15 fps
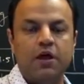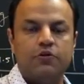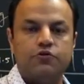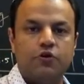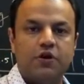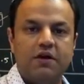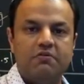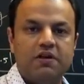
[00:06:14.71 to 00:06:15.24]

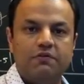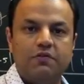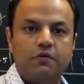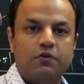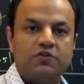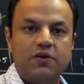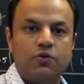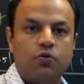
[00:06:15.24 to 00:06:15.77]
So even if there
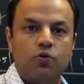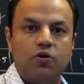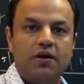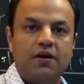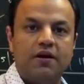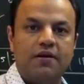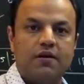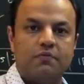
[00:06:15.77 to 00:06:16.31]
was an
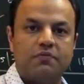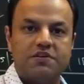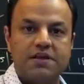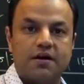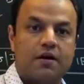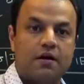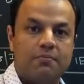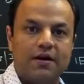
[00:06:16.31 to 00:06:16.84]
older interrupt which
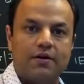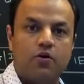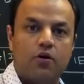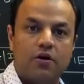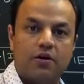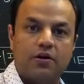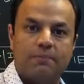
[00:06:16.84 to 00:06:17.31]
had come and gone,